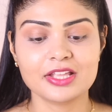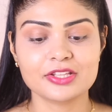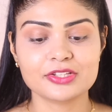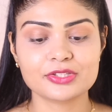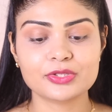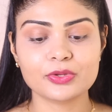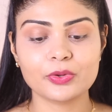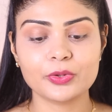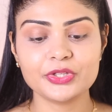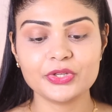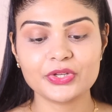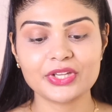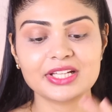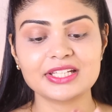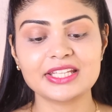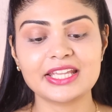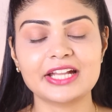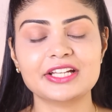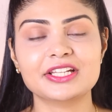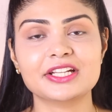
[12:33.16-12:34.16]
So you
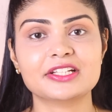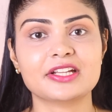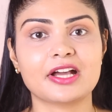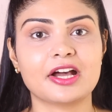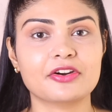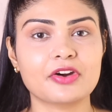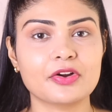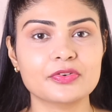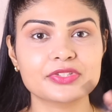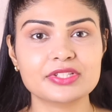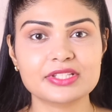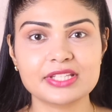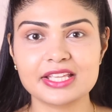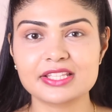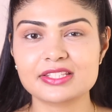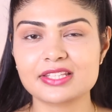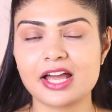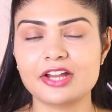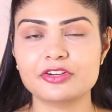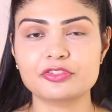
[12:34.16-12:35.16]
can get it around
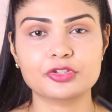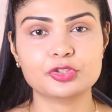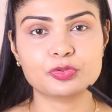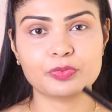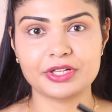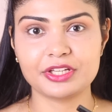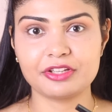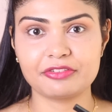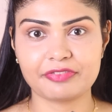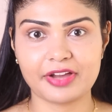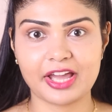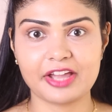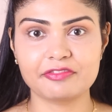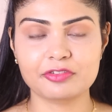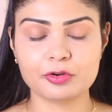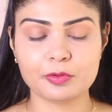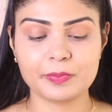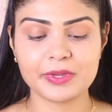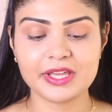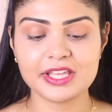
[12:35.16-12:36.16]

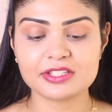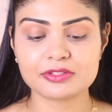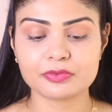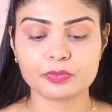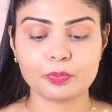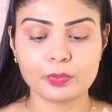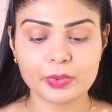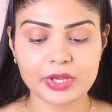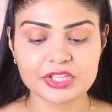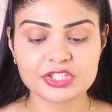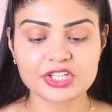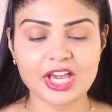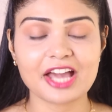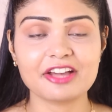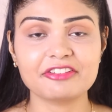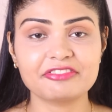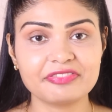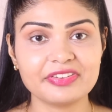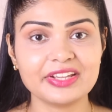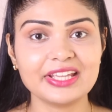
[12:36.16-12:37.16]
625 rupees, which
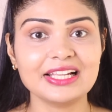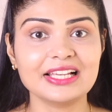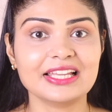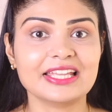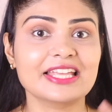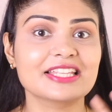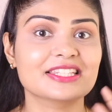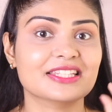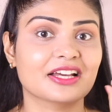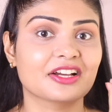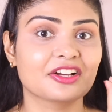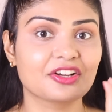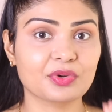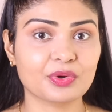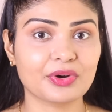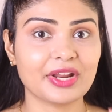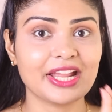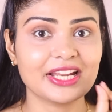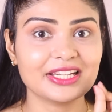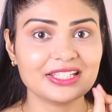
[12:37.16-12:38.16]
I feel is a
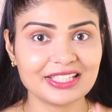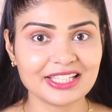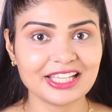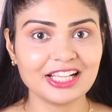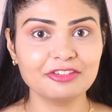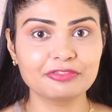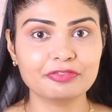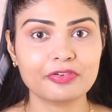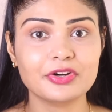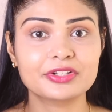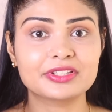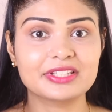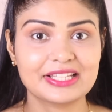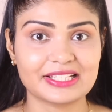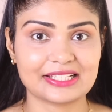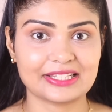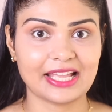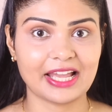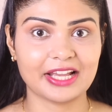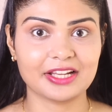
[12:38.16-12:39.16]
great deal for
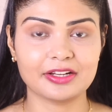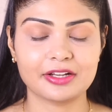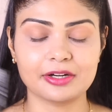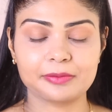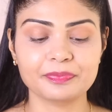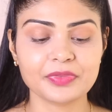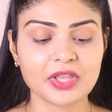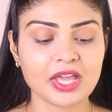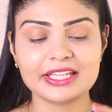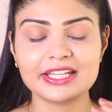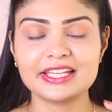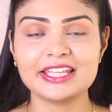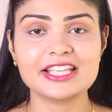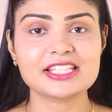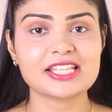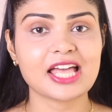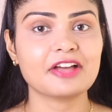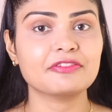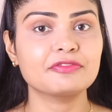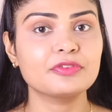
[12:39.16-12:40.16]
this liner.
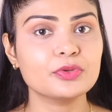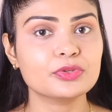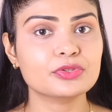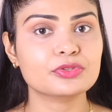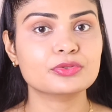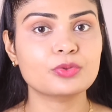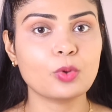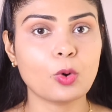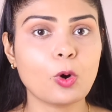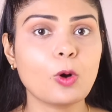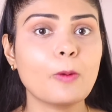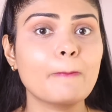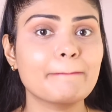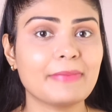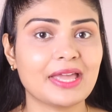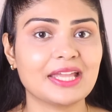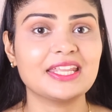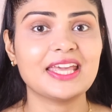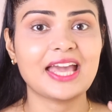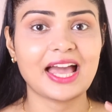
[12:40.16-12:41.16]
Kiddies, I've used so
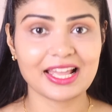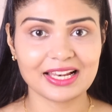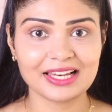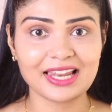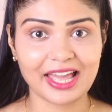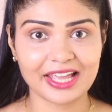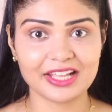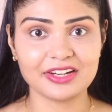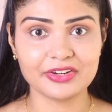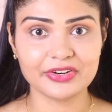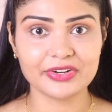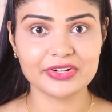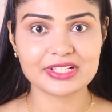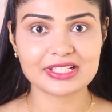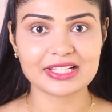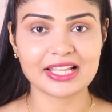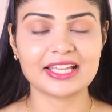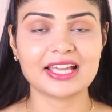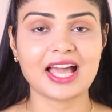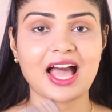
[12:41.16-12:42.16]
many
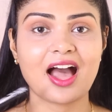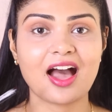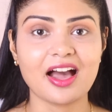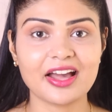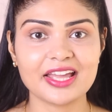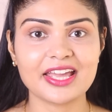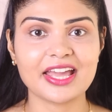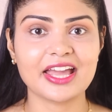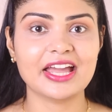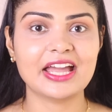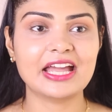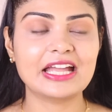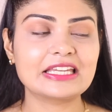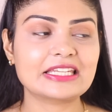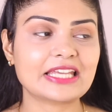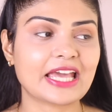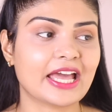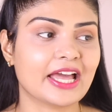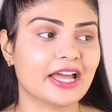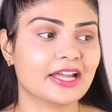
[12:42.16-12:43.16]
eyeliners, like
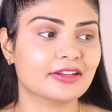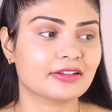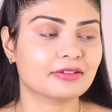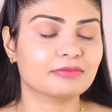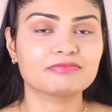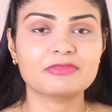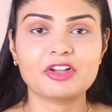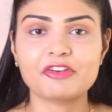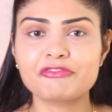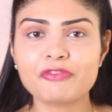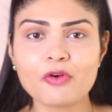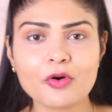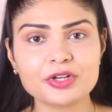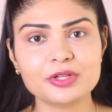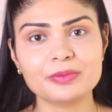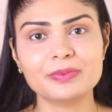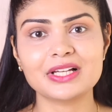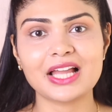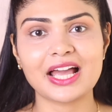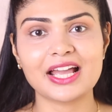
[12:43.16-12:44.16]
high-end and
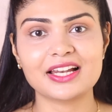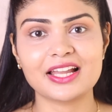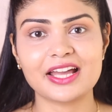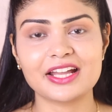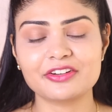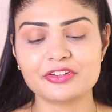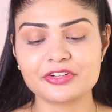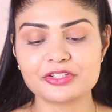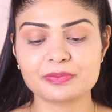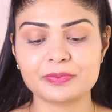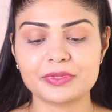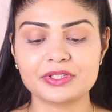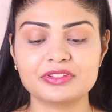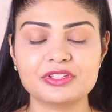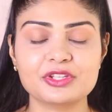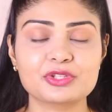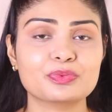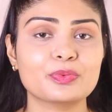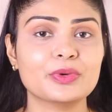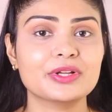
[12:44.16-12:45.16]
affordable eyeliners, but
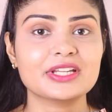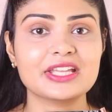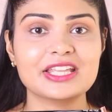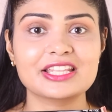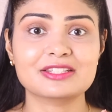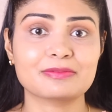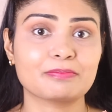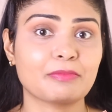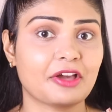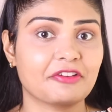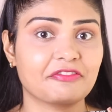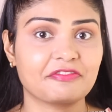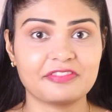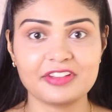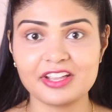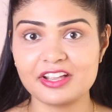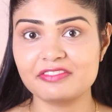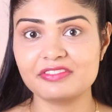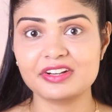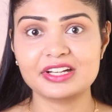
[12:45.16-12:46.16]
this one is my
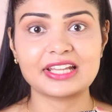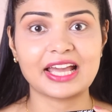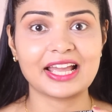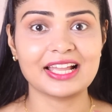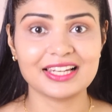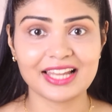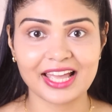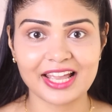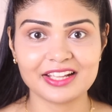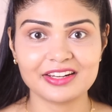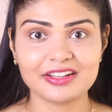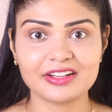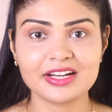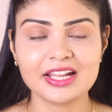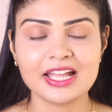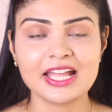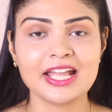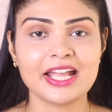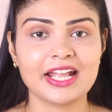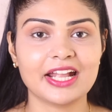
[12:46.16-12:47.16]
favorite
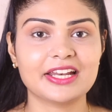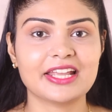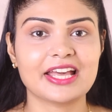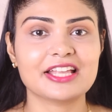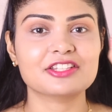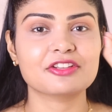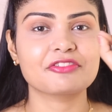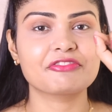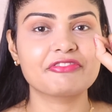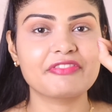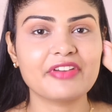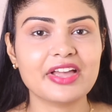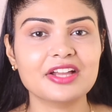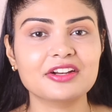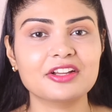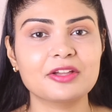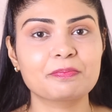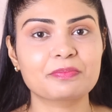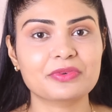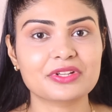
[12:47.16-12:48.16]
eyeliner. It has a
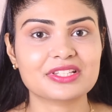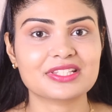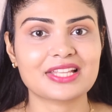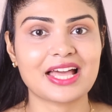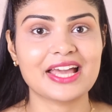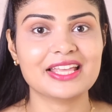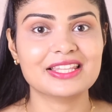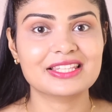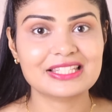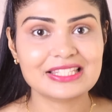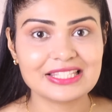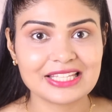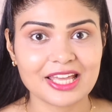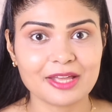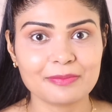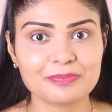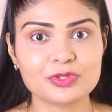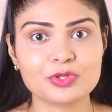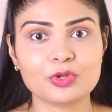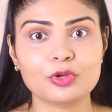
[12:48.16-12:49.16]
very precise
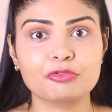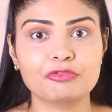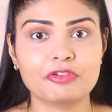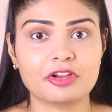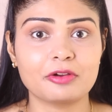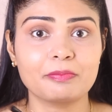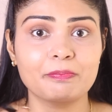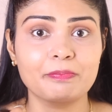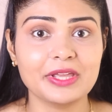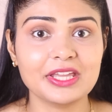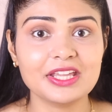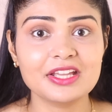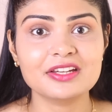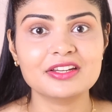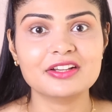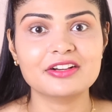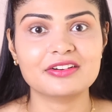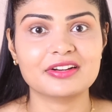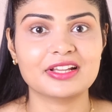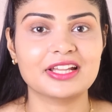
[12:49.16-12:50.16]
tip, so if you're a
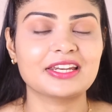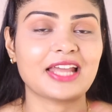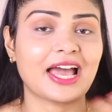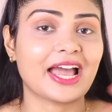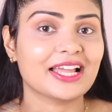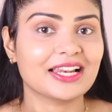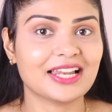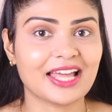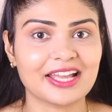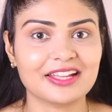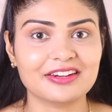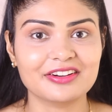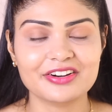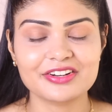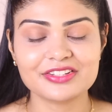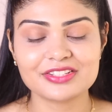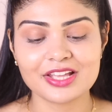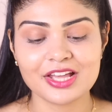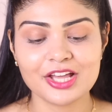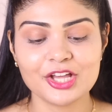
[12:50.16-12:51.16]
beginner in
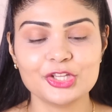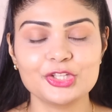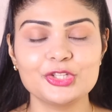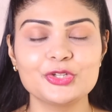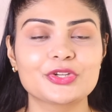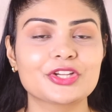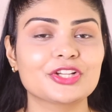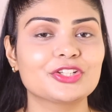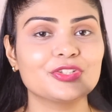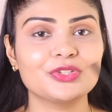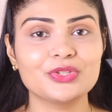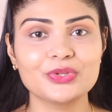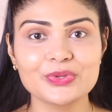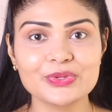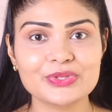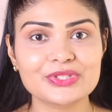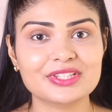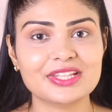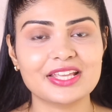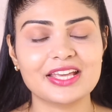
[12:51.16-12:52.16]
eyeliners, you can
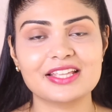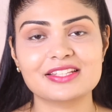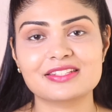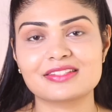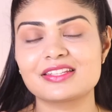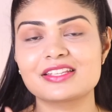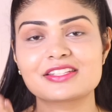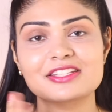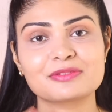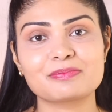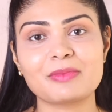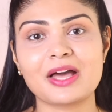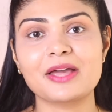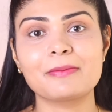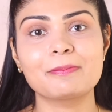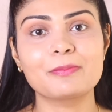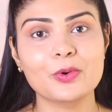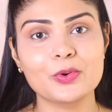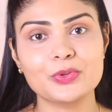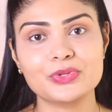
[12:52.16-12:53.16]
use this. This is my
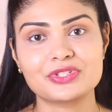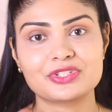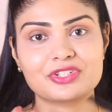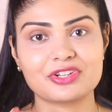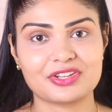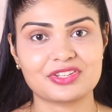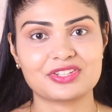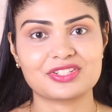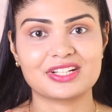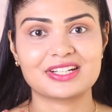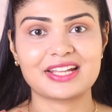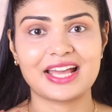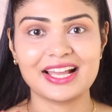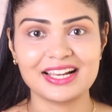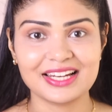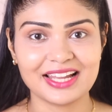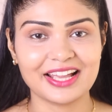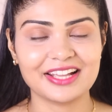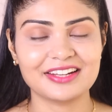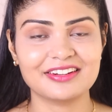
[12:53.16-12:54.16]
most trusted
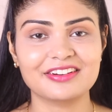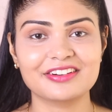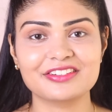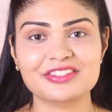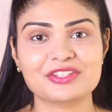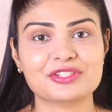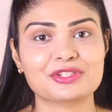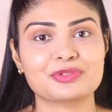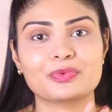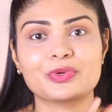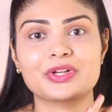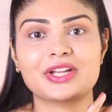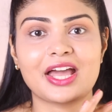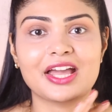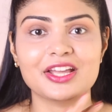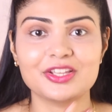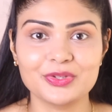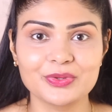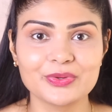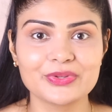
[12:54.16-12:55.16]
eyeliner. This is what
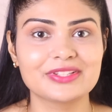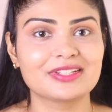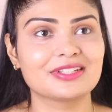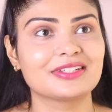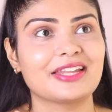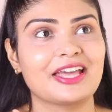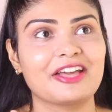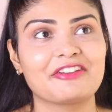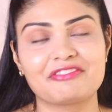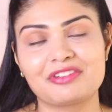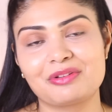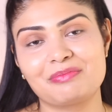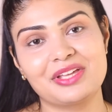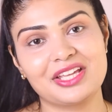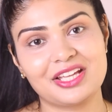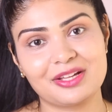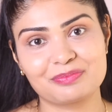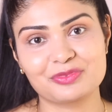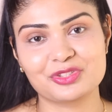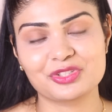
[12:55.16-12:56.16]
I use in every
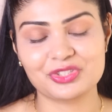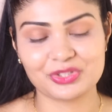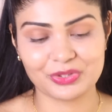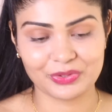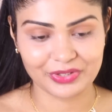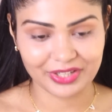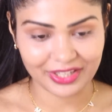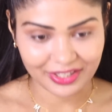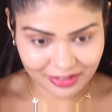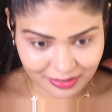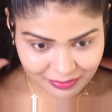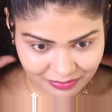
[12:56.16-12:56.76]
makeup tutorial.